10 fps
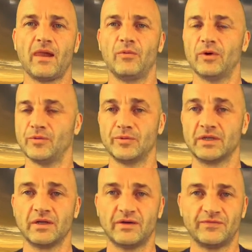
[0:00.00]
What we'd
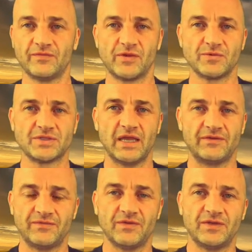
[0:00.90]
love if there was 10,
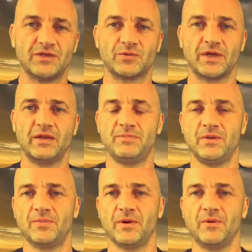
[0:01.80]
15, 20
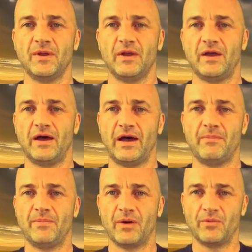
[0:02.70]
people,
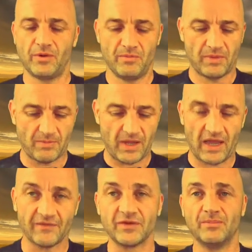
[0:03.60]
but we'll maybe
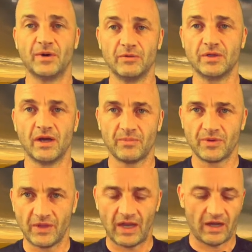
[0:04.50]
have to build
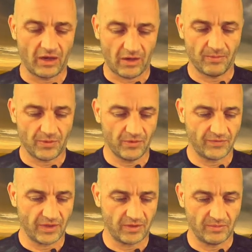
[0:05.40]
that up
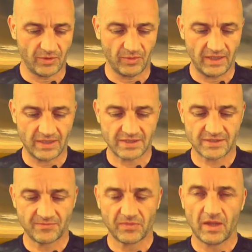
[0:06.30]
over a number of weeks.